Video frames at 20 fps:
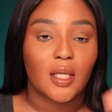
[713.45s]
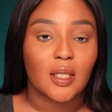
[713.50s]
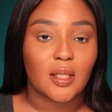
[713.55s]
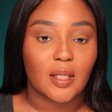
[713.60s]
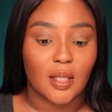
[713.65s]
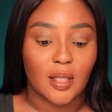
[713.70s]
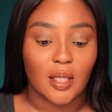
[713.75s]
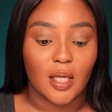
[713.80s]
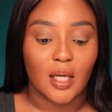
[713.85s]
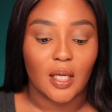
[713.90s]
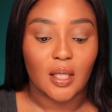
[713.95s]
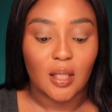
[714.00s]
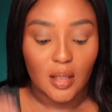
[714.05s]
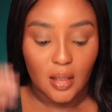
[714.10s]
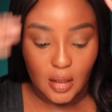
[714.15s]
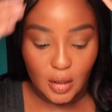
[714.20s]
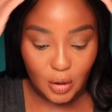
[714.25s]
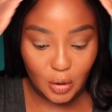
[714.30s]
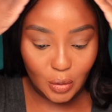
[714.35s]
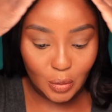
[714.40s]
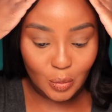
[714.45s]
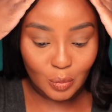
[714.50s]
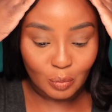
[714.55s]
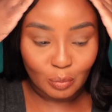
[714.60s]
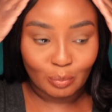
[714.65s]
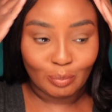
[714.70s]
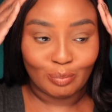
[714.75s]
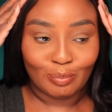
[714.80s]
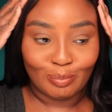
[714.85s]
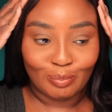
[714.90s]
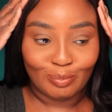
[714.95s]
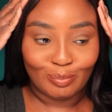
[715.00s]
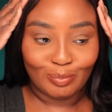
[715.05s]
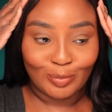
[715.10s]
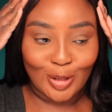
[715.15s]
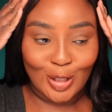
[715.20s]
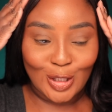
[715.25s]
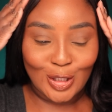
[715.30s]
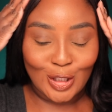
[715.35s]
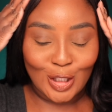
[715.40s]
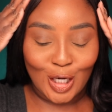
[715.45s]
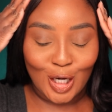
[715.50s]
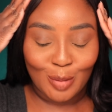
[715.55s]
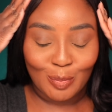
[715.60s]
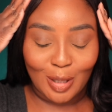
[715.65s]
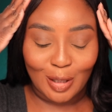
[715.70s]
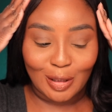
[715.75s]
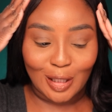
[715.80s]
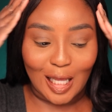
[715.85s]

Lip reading: today, so sorry about